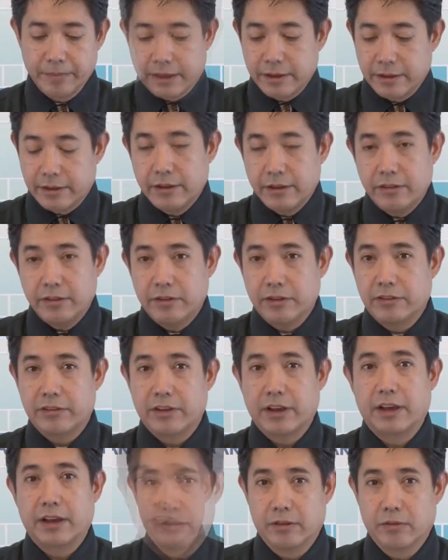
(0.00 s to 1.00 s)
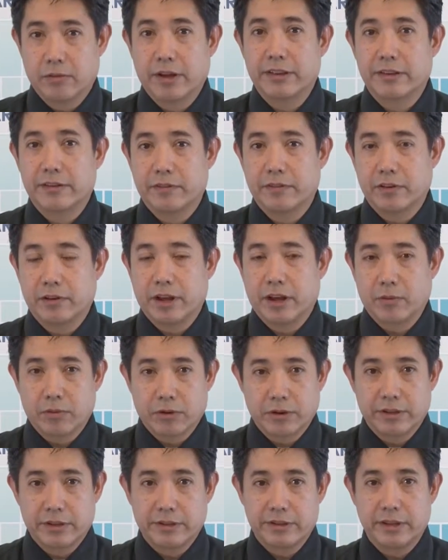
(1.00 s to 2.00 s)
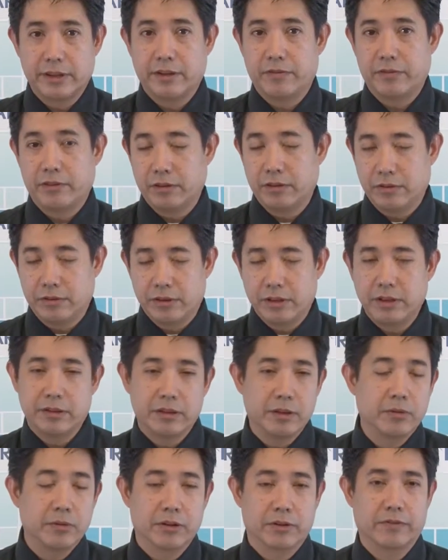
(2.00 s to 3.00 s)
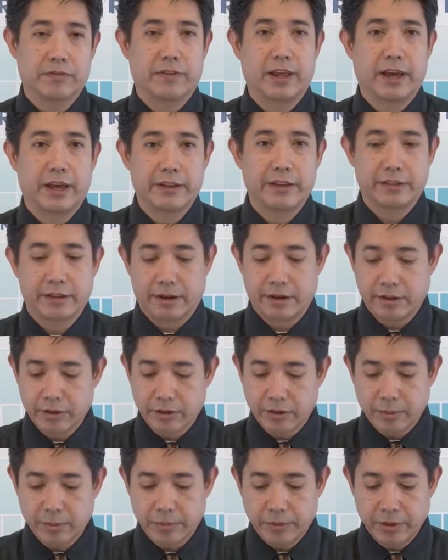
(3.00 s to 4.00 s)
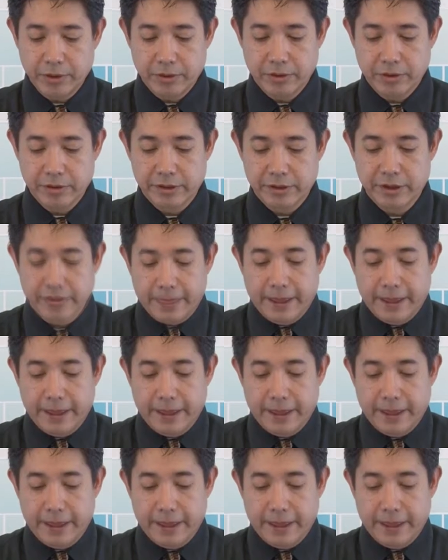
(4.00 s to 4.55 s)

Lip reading: Continue to check the rest of your network to see if you see similar flags on other computers.